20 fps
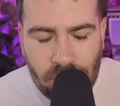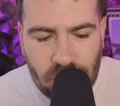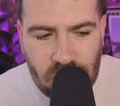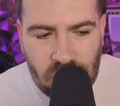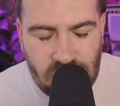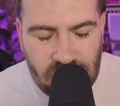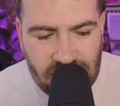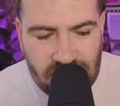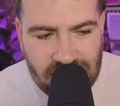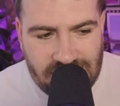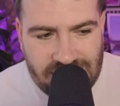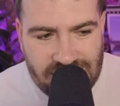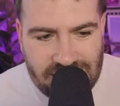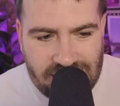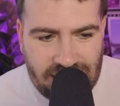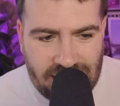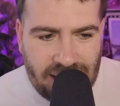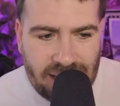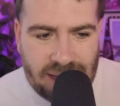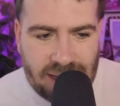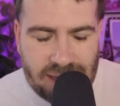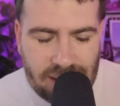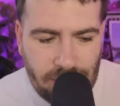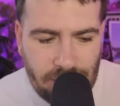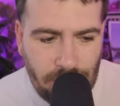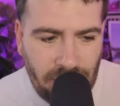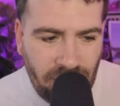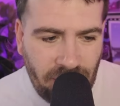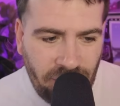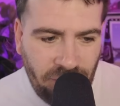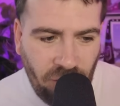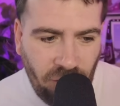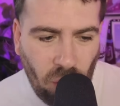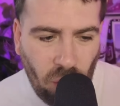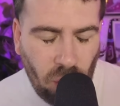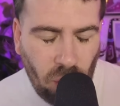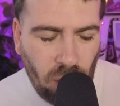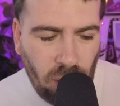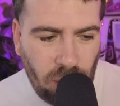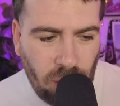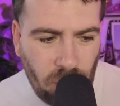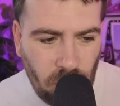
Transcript: to the season before